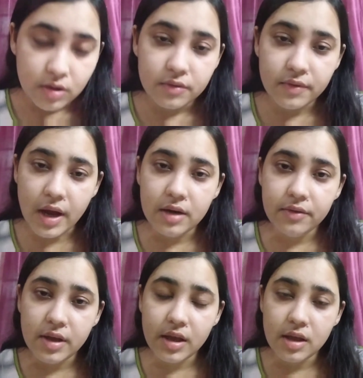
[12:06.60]
Why do
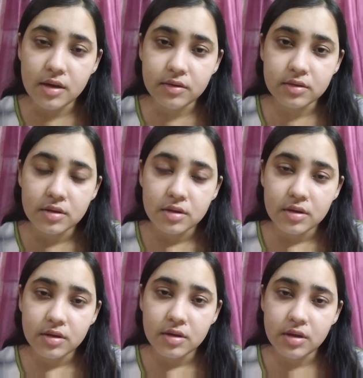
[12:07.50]
we use
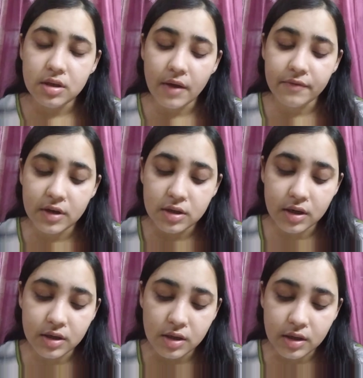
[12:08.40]
indefinite
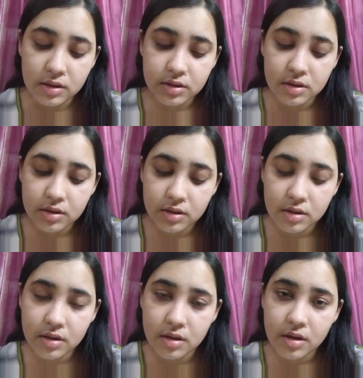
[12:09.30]
articles?
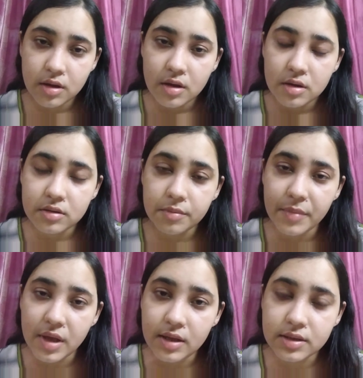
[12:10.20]
To
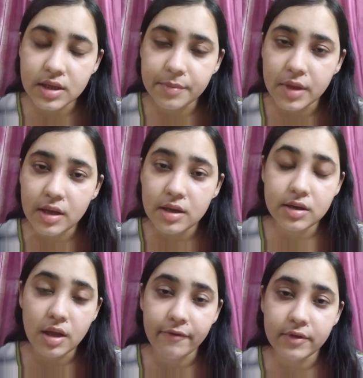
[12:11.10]
mean something
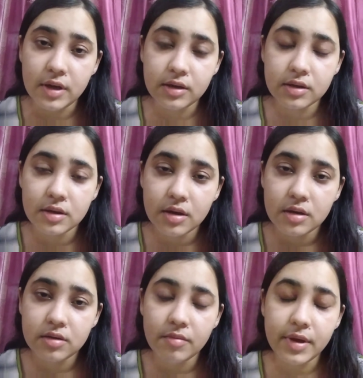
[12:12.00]
indefinite,
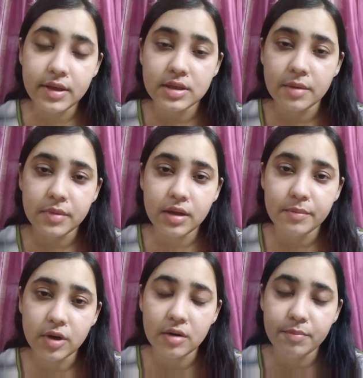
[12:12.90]
to mean
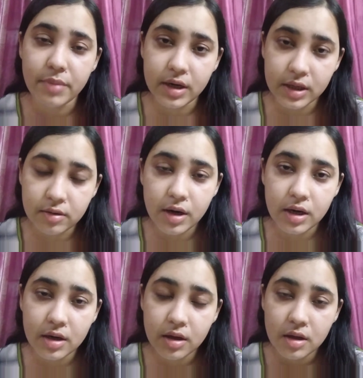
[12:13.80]
something not particular
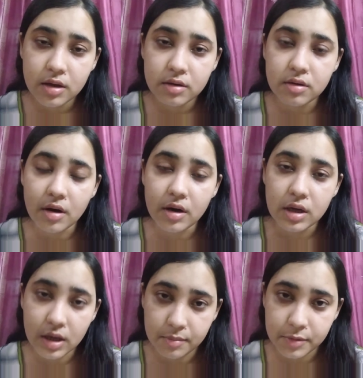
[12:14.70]
or
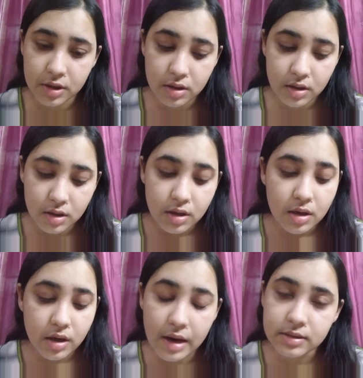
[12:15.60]
common.
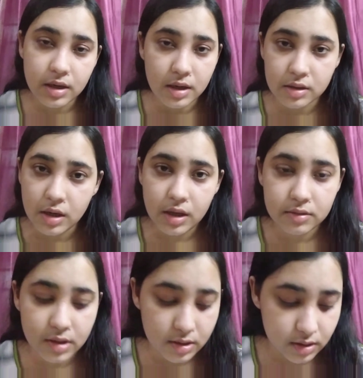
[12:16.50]
Let's learn their
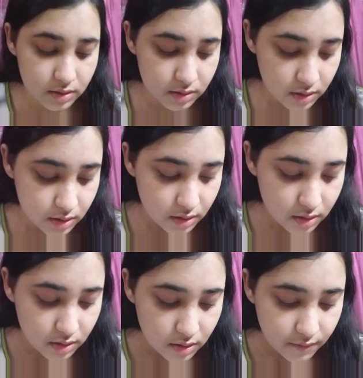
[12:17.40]
usages.
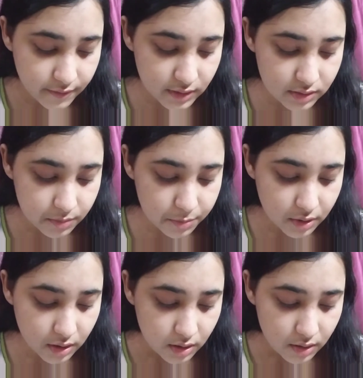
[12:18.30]
First of
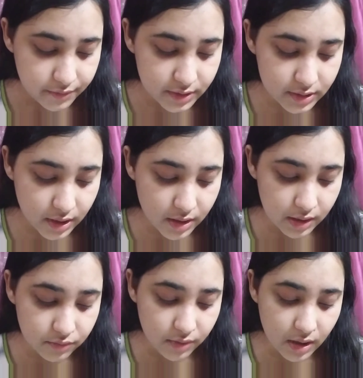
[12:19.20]
all, we say
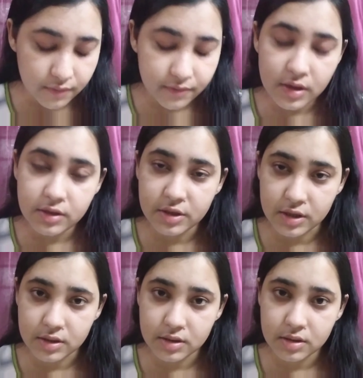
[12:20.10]
that 12
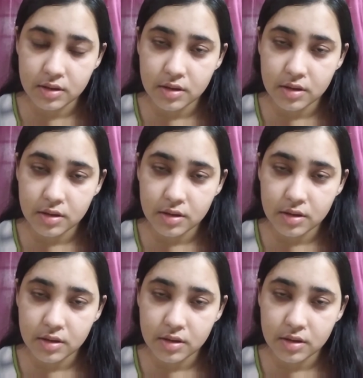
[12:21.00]
inches